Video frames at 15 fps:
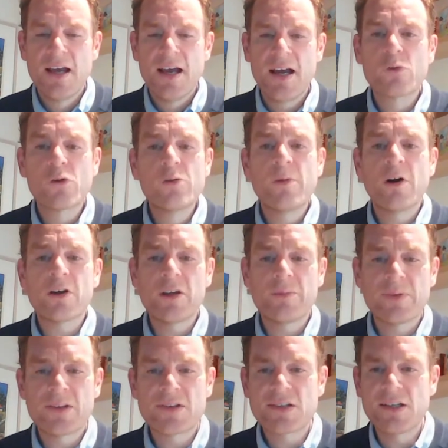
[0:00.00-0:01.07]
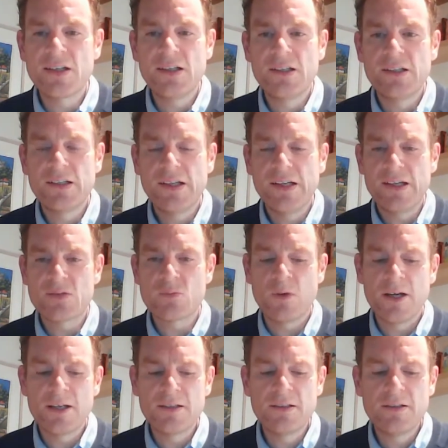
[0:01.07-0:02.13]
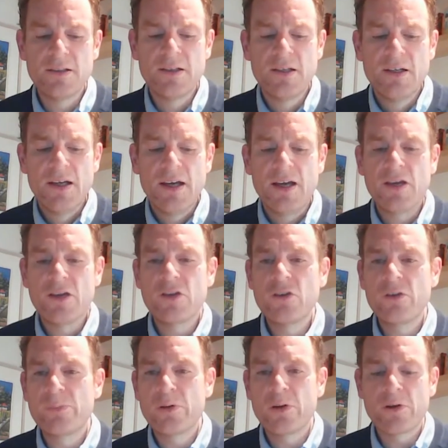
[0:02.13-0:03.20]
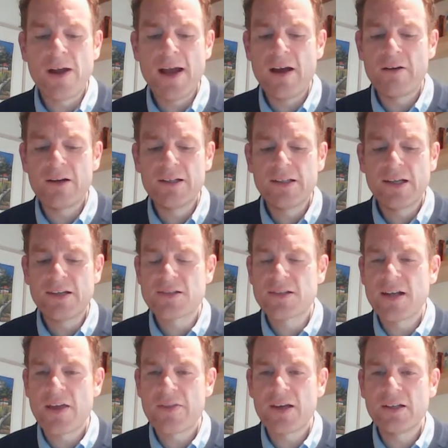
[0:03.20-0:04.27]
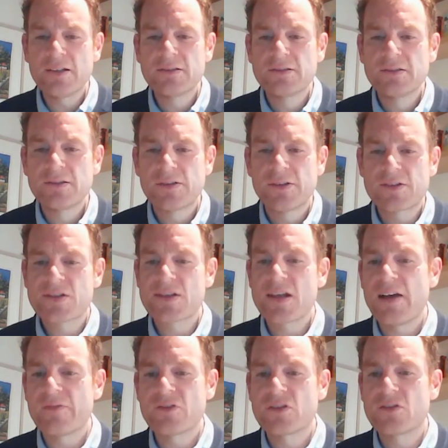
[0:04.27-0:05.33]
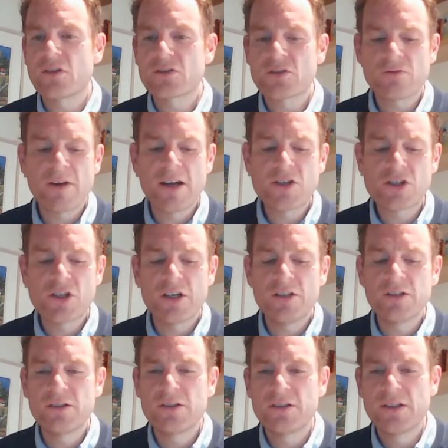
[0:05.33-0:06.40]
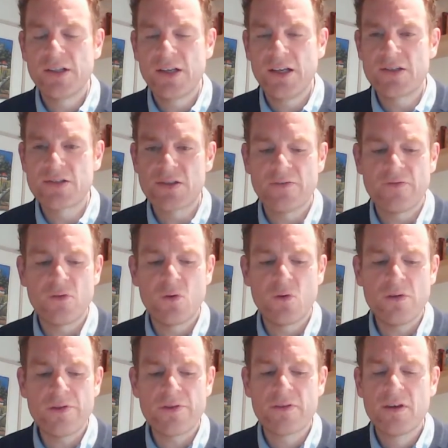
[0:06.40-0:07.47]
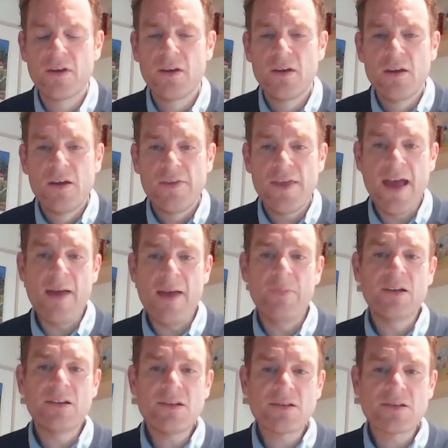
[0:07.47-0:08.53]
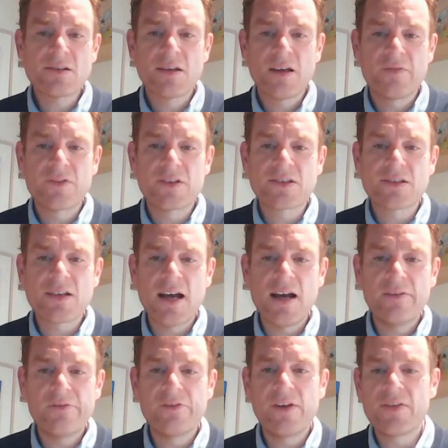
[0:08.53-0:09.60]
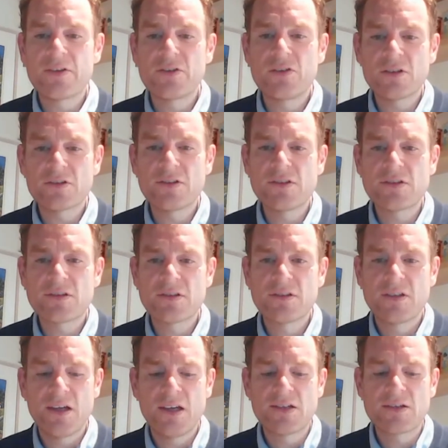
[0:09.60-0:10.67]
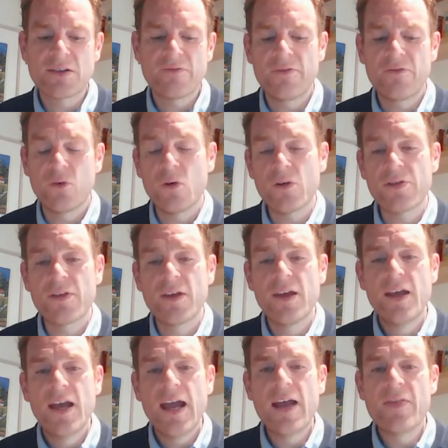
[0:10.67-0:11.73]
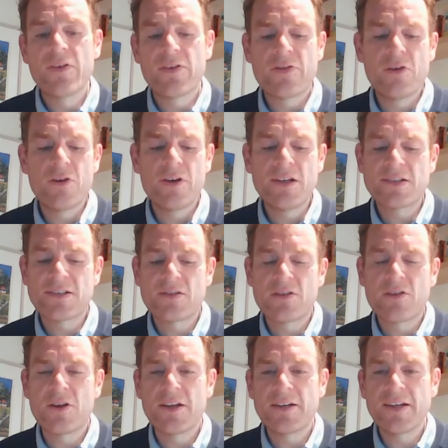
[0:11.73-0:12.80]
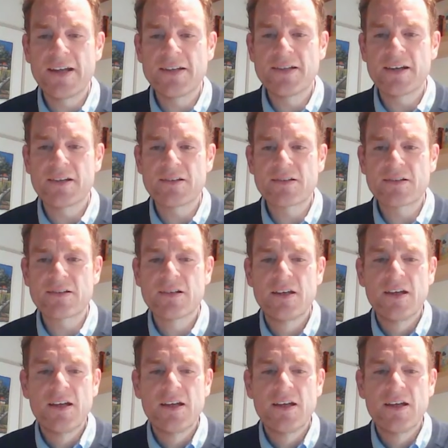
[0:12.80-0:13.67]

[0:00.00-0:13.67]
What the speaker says: Room occupancy is one, revenue per hour is another, the staff to doctor ratio is the fourth, the happiness of the staff and the doctors is the fourth, and the 30-day debtors.